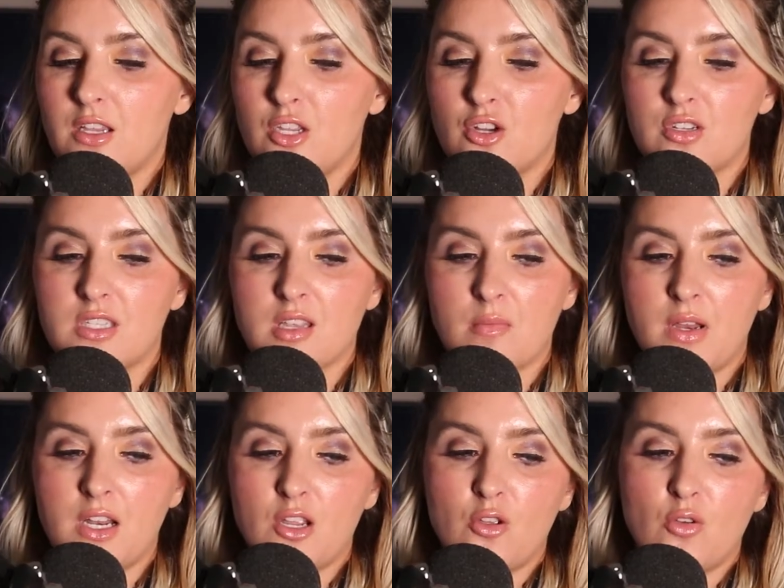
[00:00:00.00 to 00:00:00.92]
you're
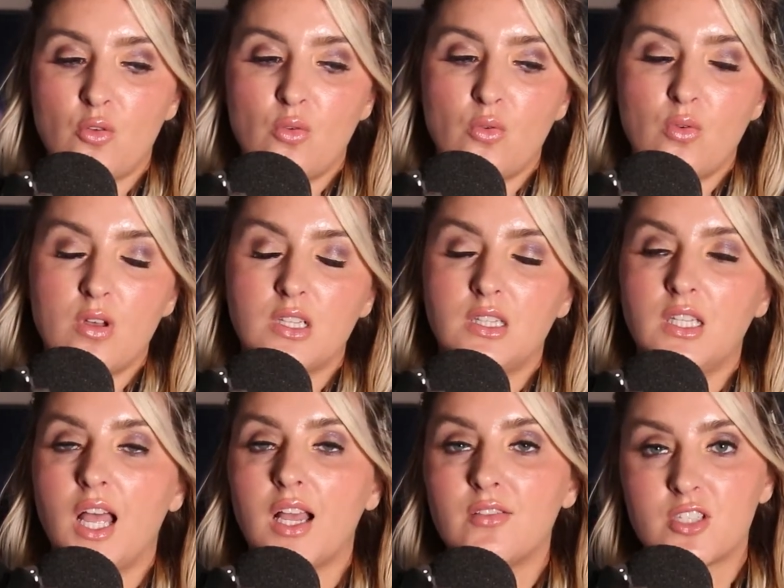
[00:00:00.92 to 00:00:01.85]
somebody who
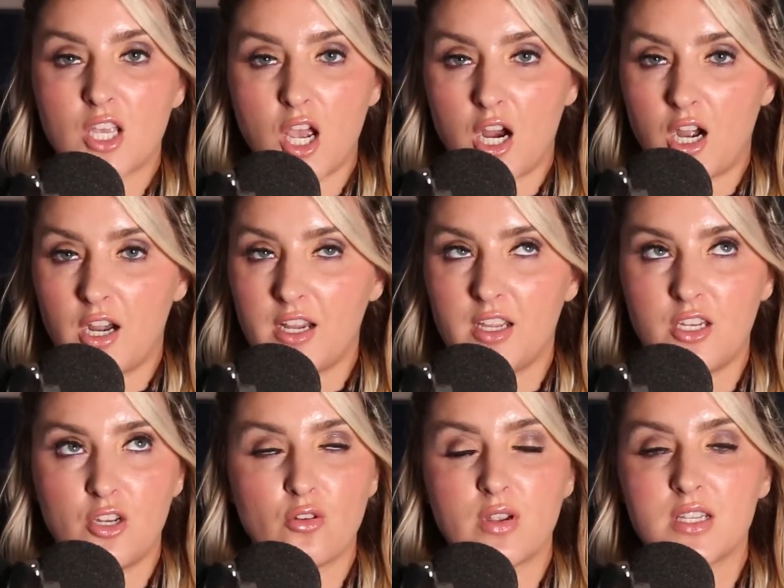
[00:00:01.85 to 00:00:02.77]
loves art
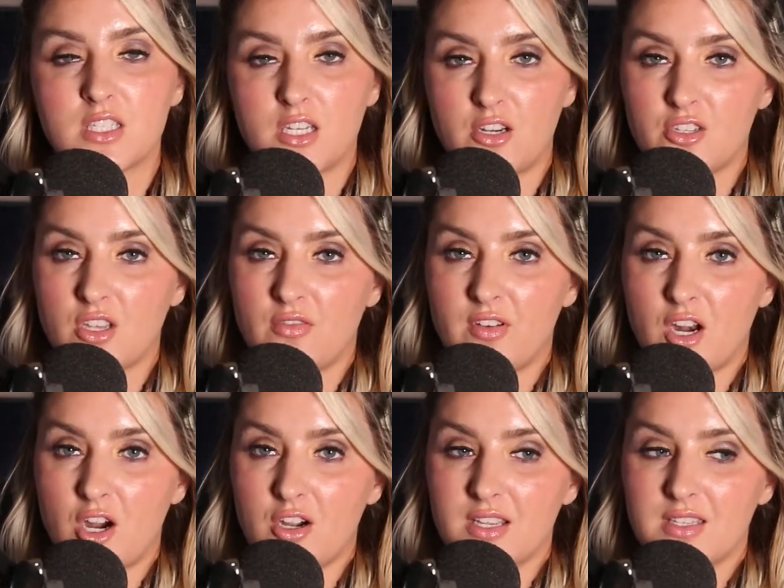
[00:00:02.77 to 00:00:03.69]
and you don't consider yourself an
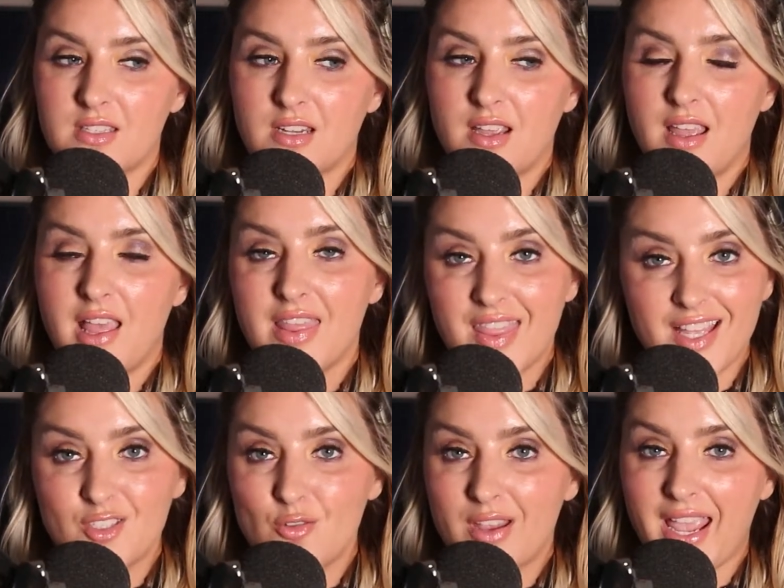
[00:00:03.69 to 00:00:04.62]
artist.
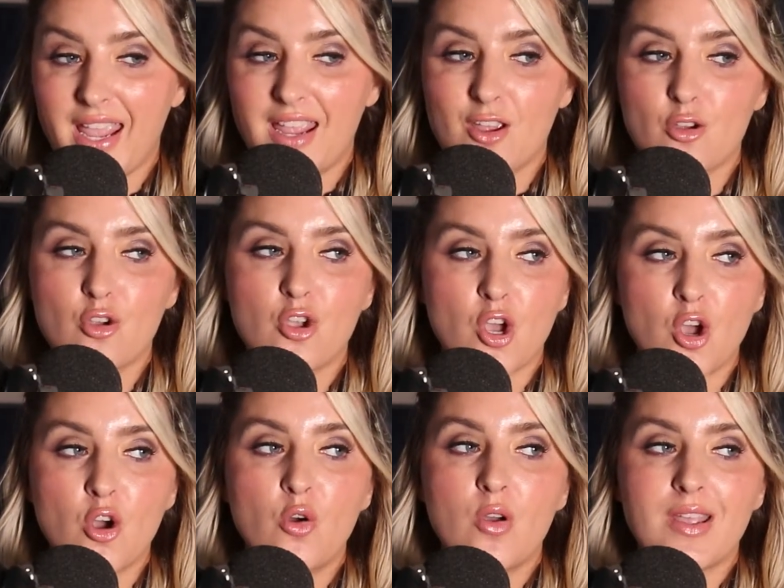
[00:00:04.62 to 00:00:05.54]
That's okay.
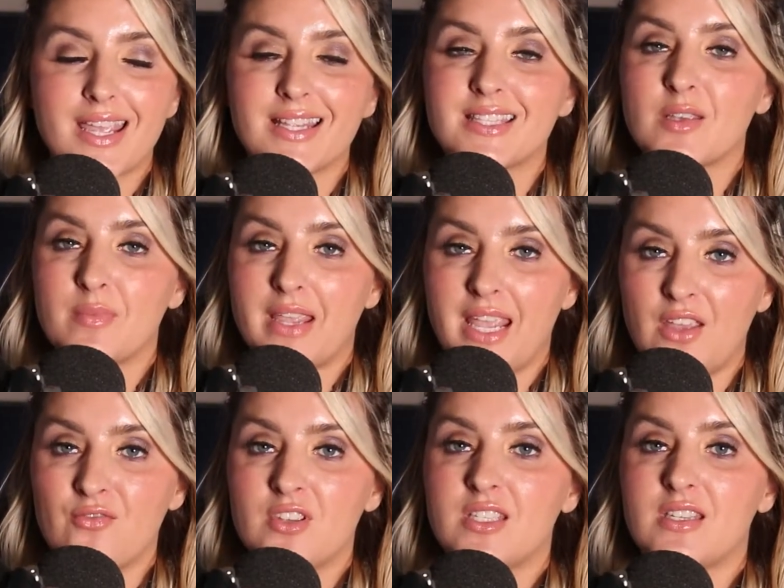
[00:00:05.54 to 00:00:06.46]
Go get some
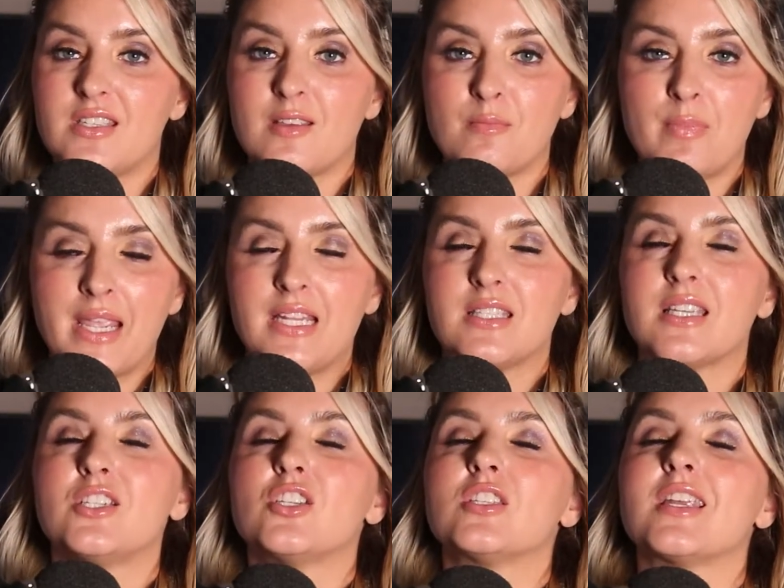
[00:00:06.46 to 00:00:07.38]
canvases, some paints,
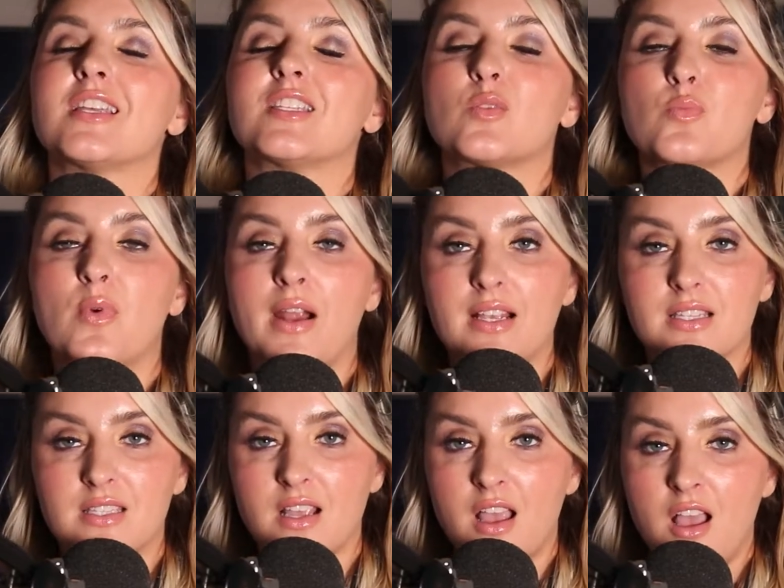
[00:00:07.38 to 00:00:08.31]
and just
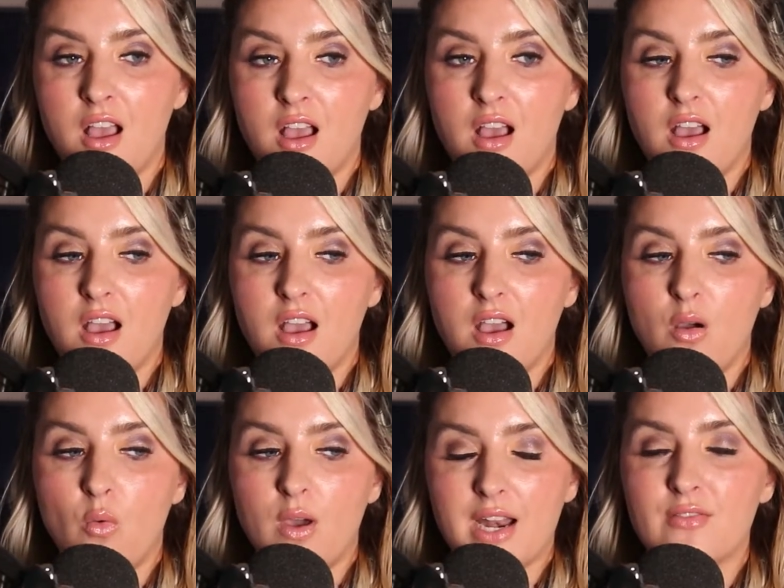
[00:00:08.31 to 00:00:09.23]
express
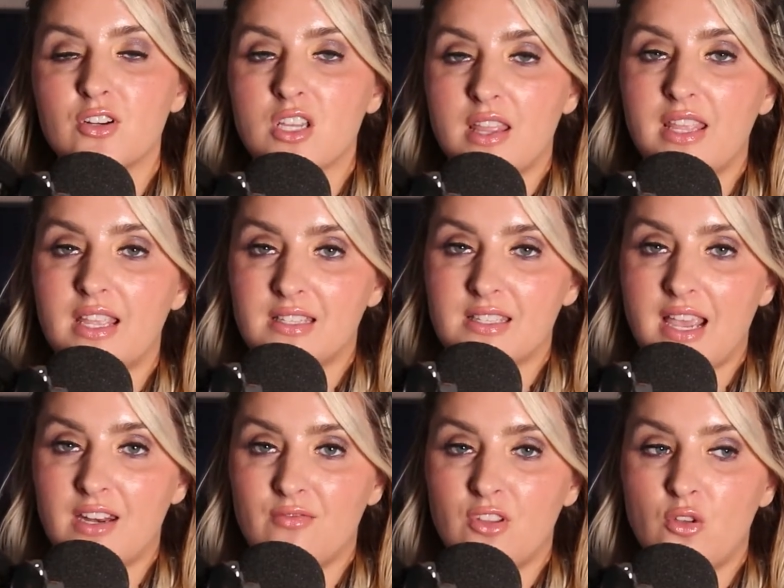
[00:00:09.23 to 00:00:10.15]
whatever's on the
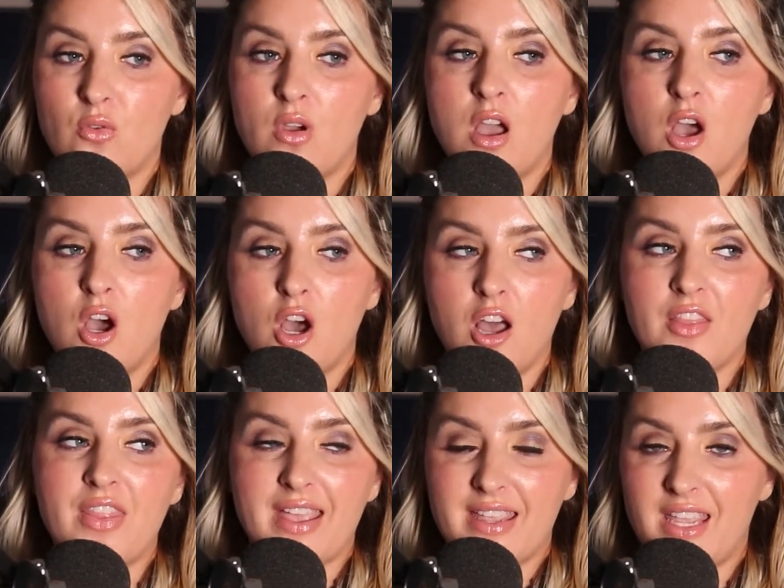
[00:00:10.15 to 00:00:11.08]
inside of you
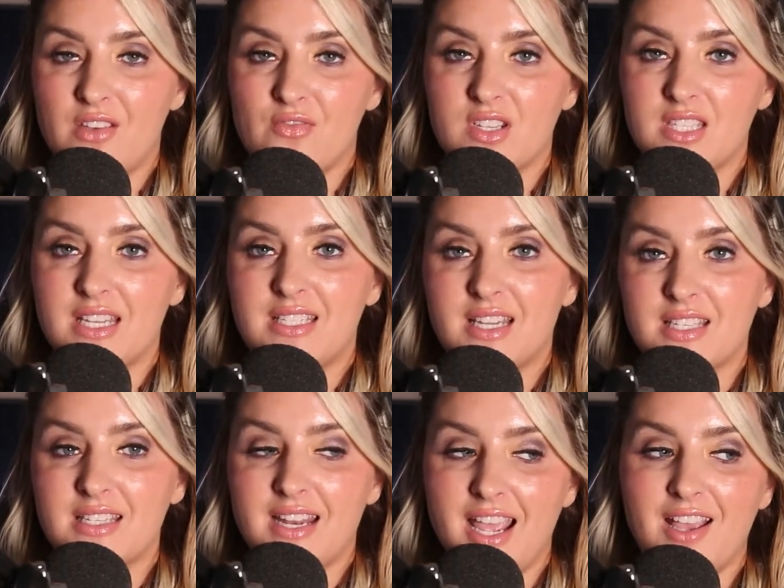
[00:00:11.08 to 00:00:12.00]
on that canvas. It
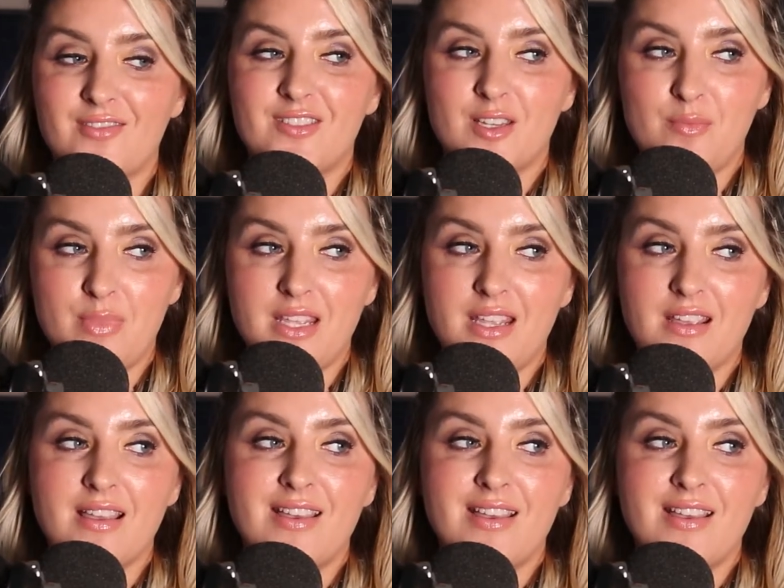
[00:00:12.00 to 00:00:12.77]
doesn't have to be